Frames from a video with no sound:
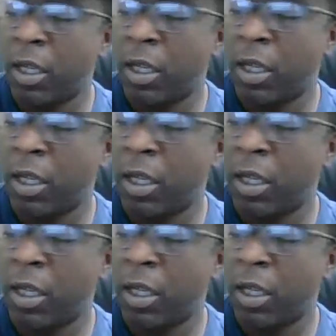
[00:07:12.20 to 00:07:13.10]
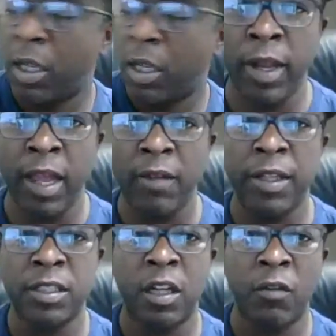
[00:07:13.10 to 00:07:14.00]
And if you don't have
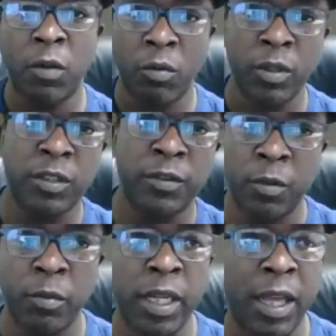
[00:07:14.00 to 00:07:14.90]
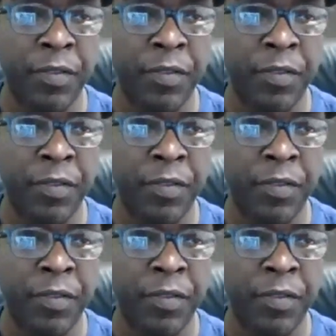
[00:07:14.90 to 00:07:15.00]
that software, which for me,